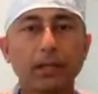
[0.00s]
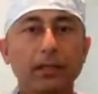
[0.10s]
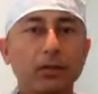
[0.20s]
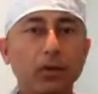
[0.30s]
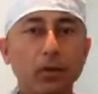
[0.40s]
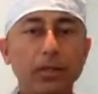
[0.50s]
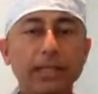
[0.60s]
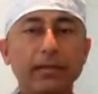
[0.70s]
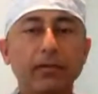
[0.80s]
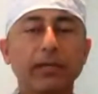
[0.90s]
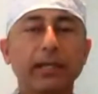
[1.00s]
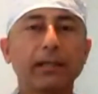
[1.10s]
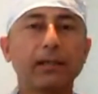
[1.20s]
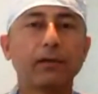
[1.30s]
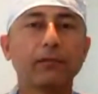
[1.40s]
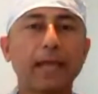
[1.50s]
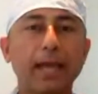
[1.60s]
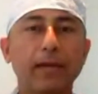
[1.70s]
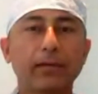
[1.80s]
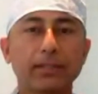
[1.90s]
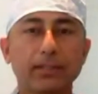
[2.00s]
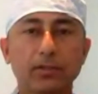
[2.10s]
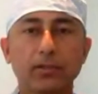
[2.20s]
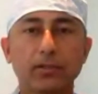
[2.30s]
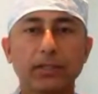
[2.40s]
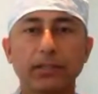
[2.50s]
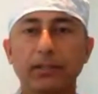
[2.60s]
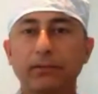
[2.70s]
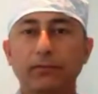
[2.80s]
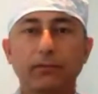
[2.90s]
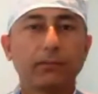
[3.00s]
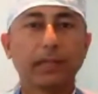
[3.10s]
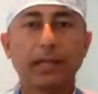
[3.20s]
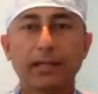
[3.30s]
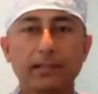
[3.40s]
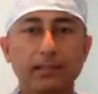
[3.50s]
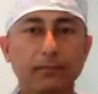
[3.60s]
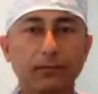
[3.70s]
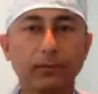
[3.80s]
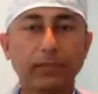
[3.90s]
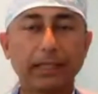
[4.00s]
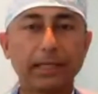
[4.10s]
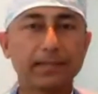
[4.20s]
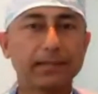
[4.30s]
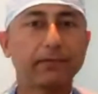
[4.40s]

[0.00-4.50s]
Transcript: Now, the holy grail of cataract surgery from the last few decades,